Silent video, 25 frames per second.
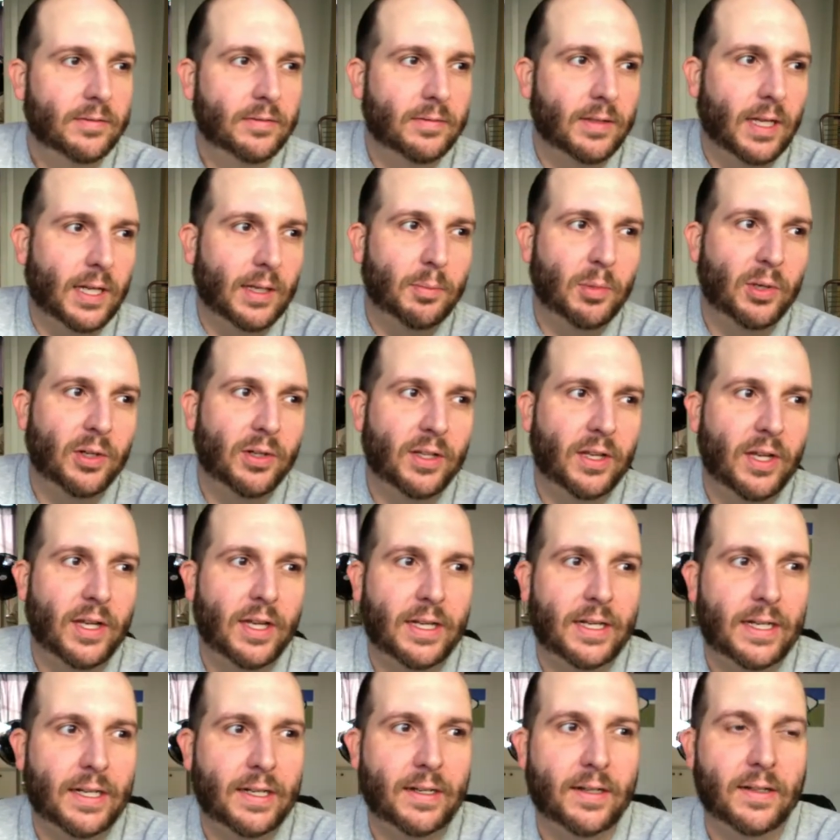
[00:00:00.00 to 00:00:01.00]
I burned the
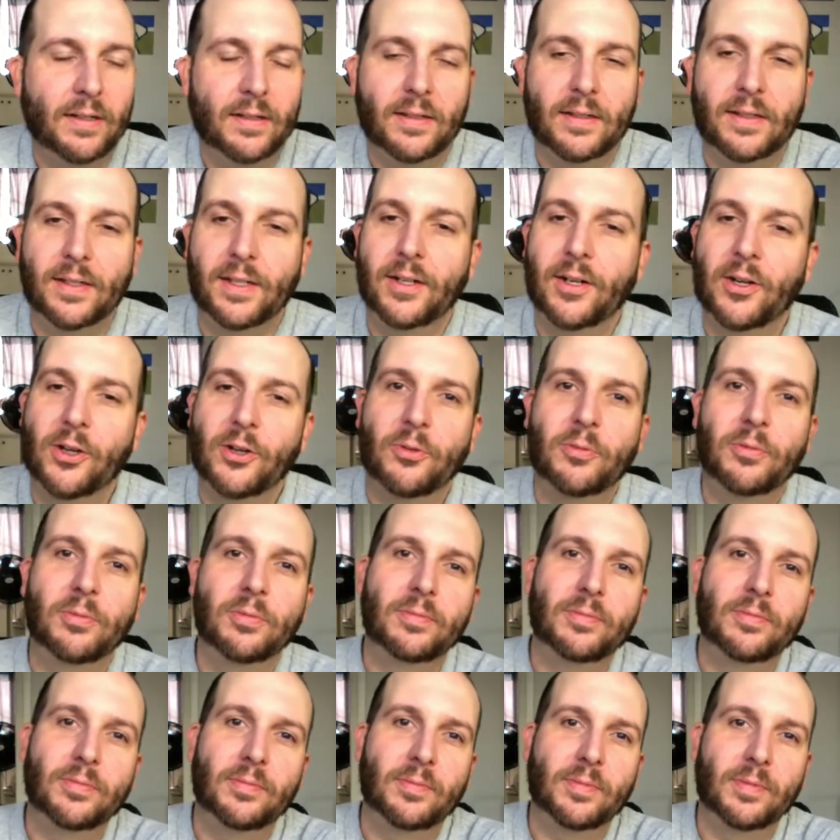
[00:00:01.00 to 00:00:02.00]
honey. You know,
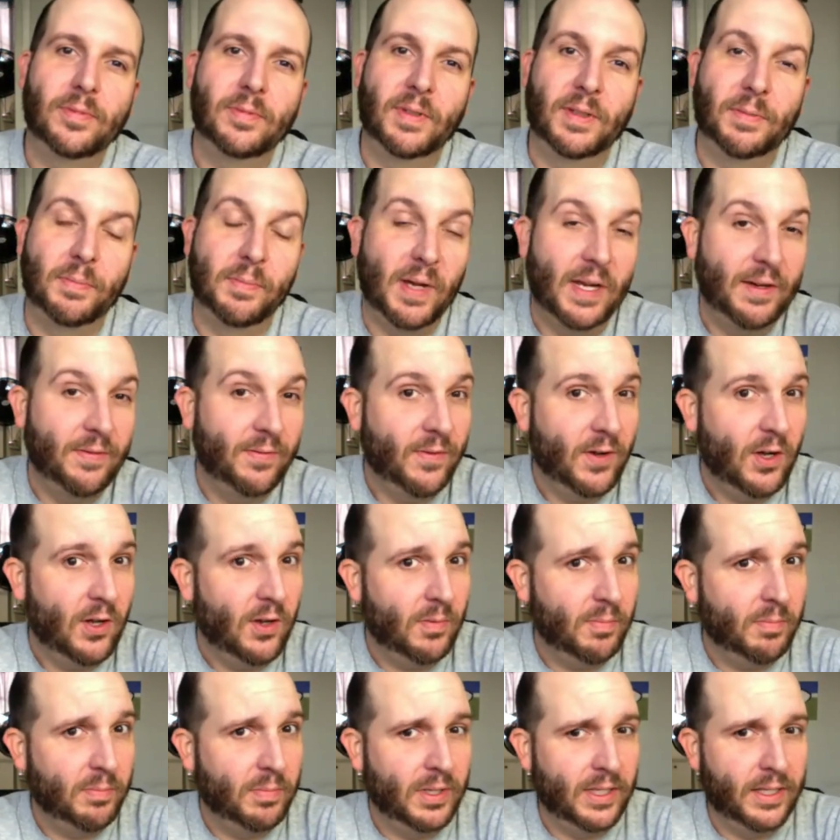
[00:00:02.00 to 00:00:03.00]
it's my
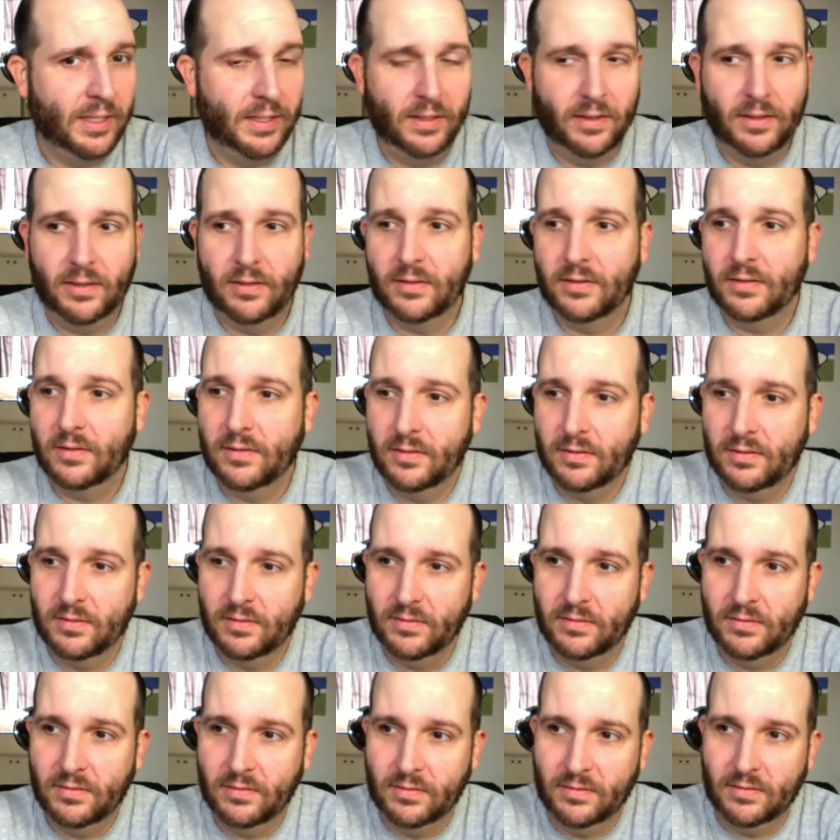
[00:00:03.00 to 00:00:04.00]
fault, but
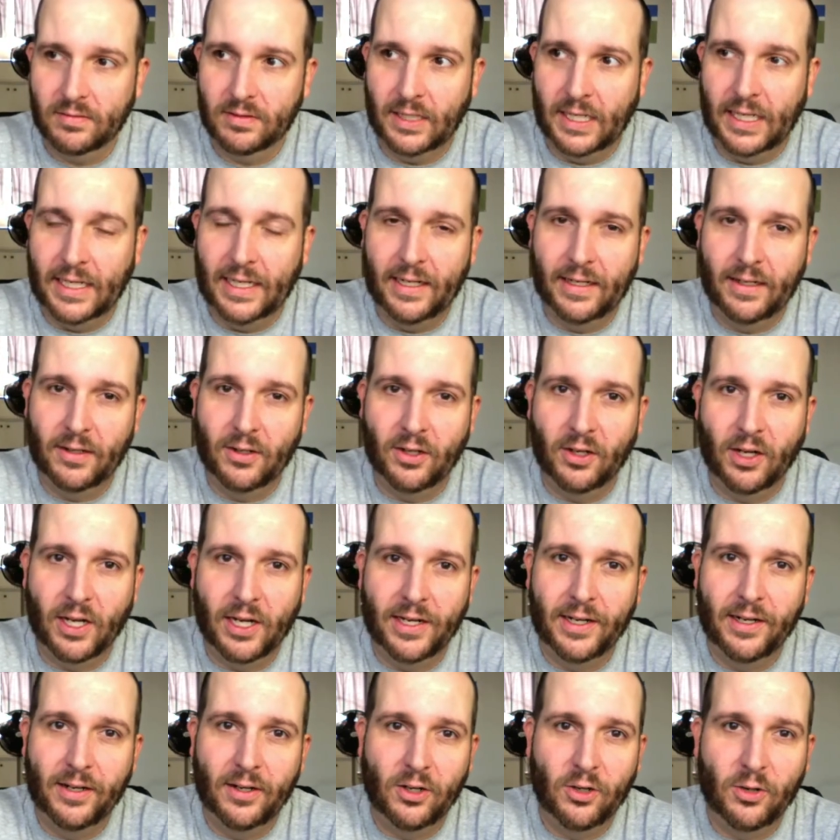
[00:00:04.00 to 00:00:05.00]
I didn't. I
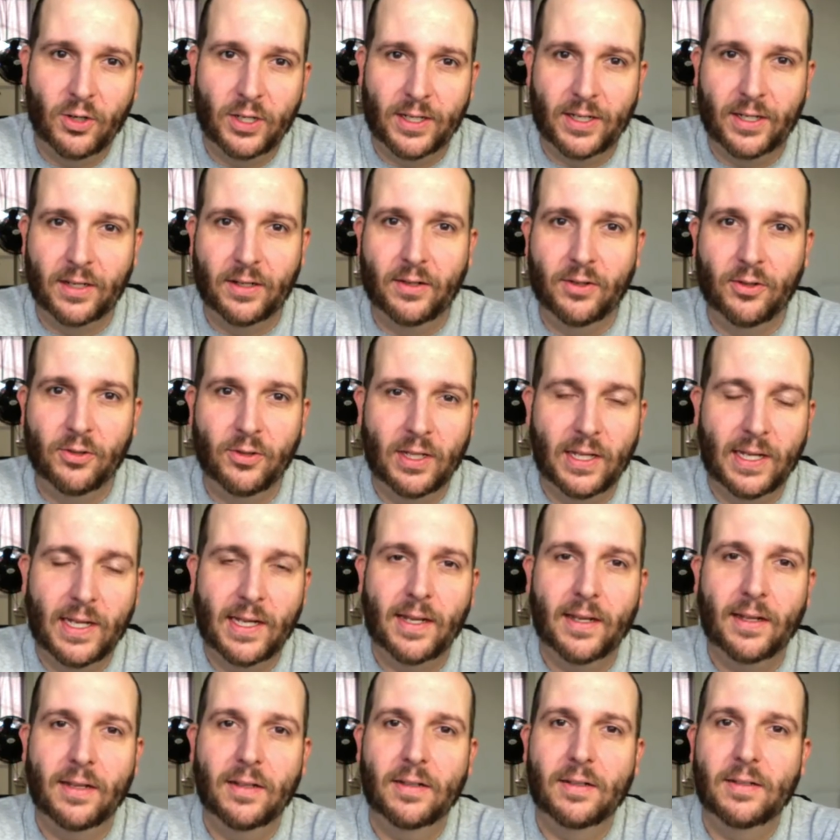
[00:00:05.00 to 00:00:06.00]
didn't know I could do
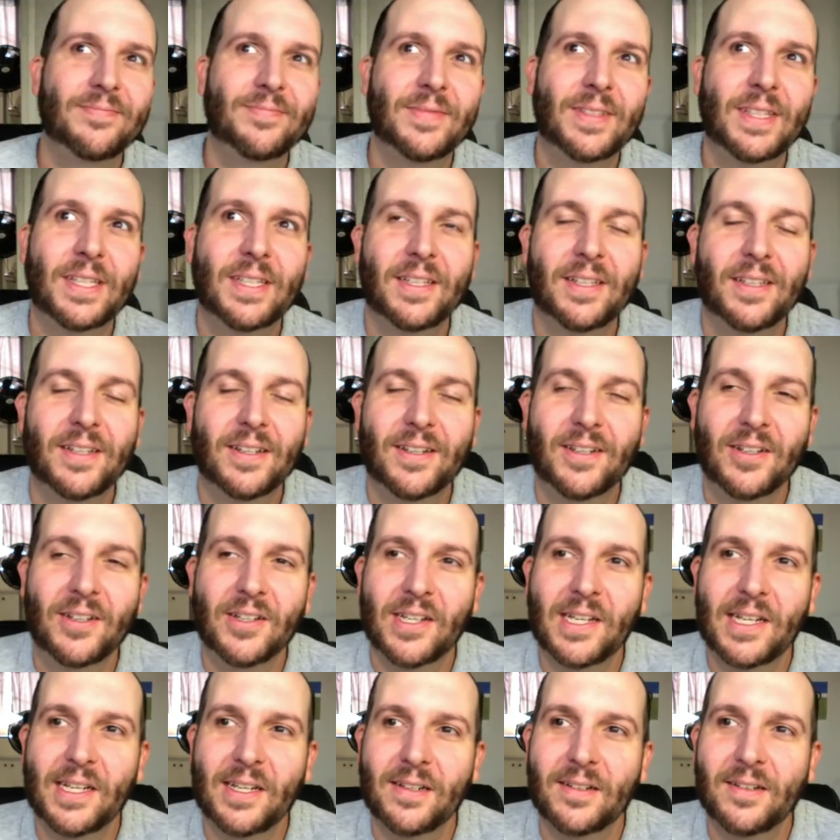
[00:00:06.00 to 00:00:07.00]
that.
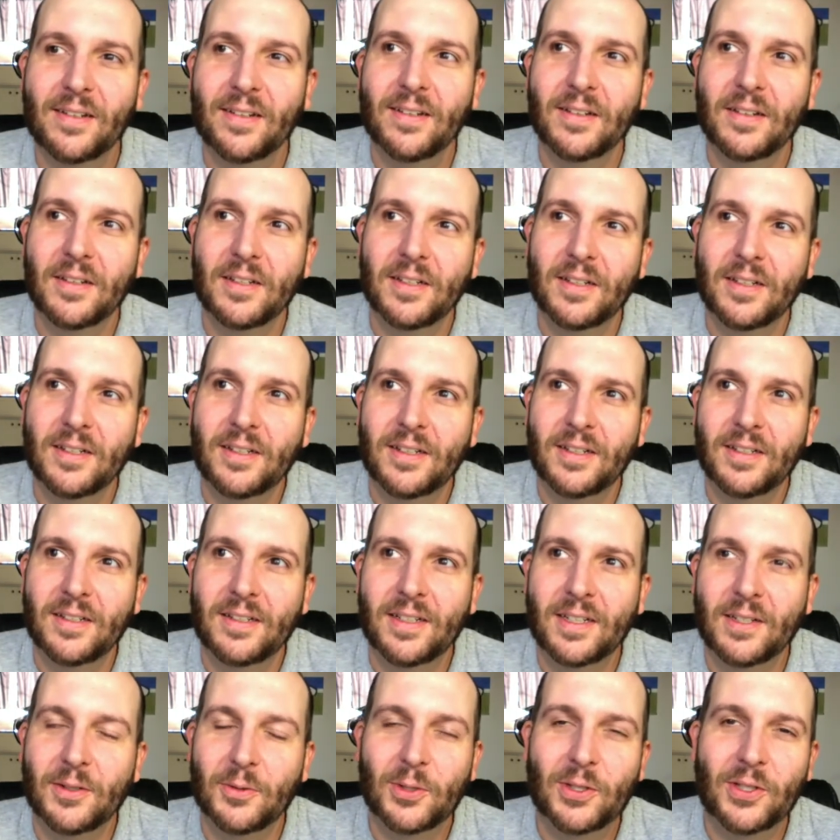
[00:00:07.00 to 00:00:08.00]
Cooking,
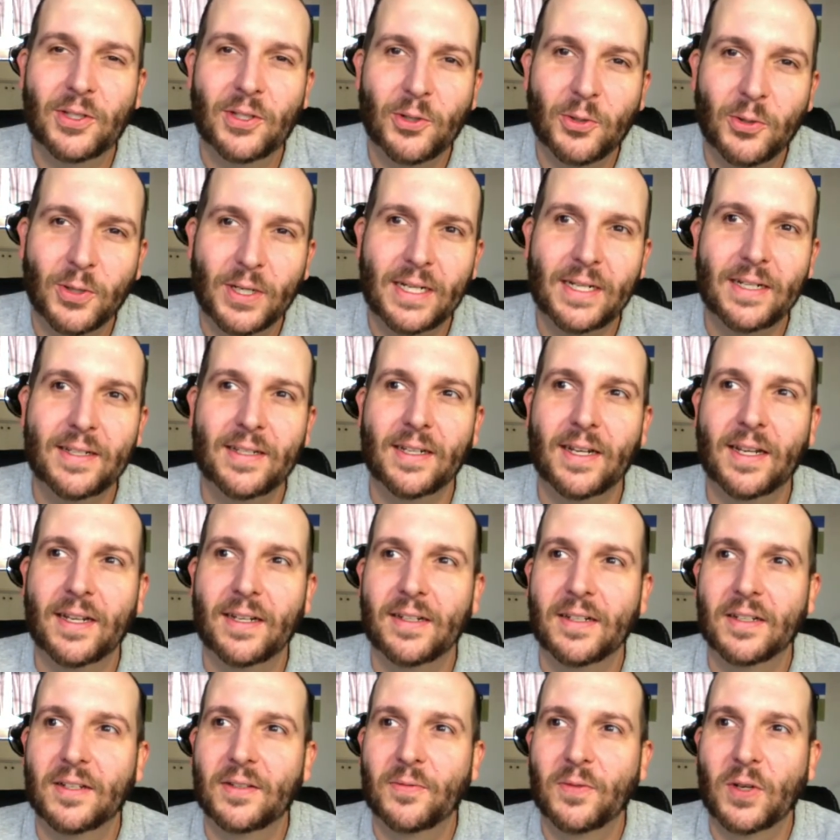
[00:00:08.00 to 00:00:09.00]
it was so easy. I
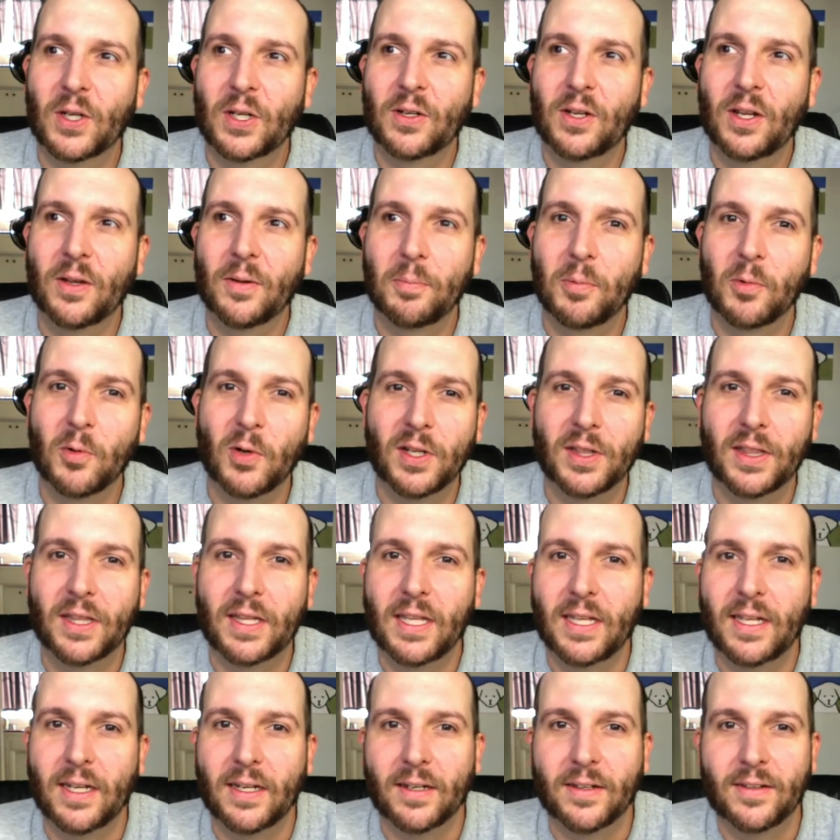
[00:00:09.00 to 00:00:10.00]
just fucked up one
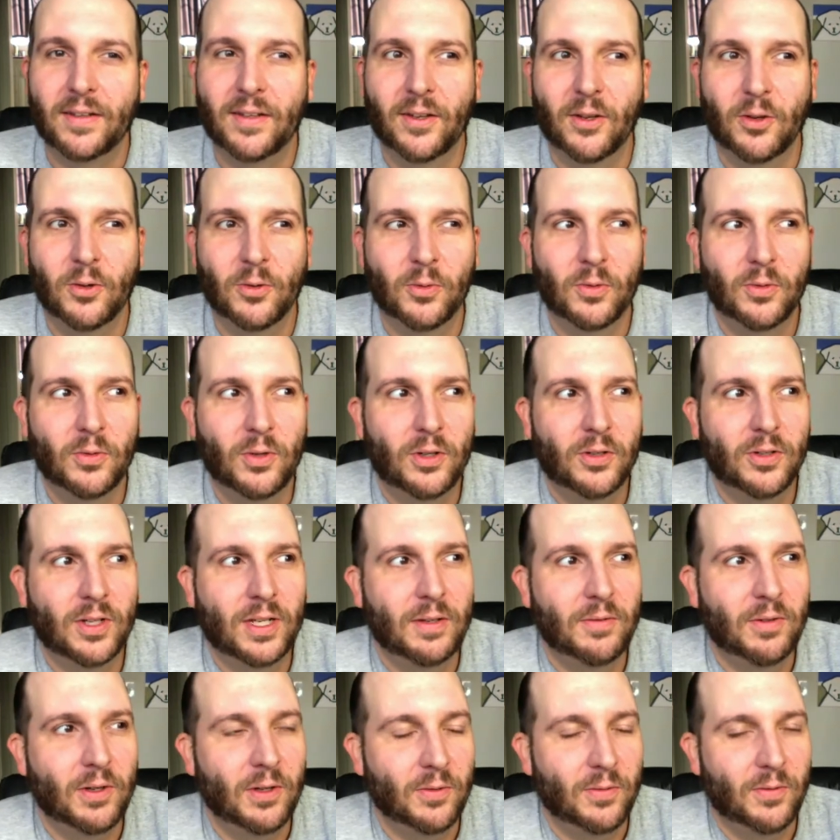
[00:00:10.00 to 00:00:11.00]
thing, so I'll
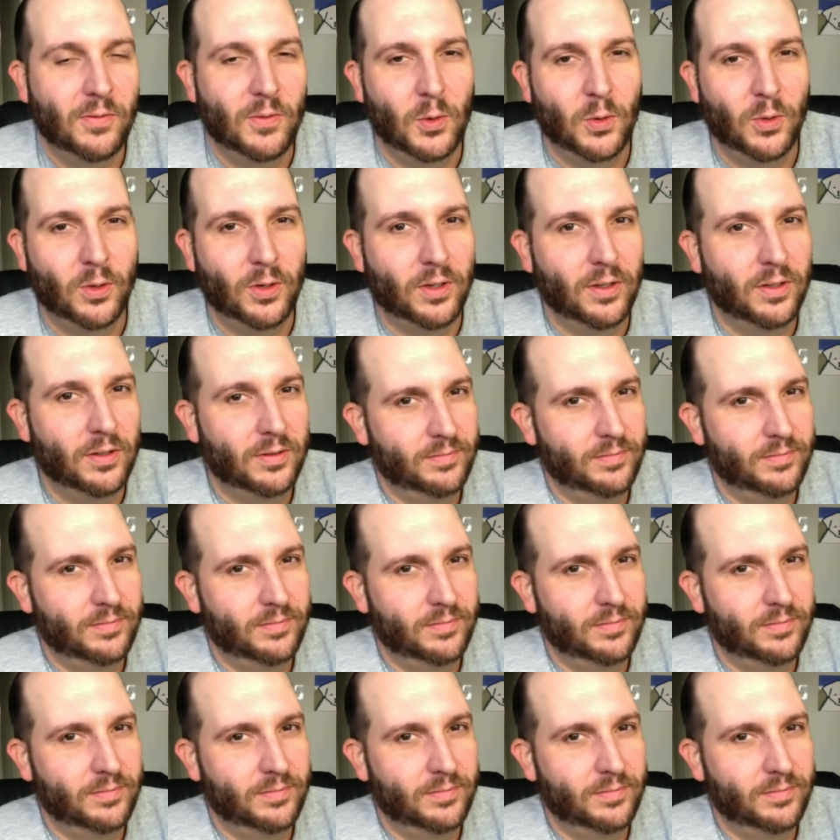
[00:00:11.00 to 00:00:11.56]
give it a four.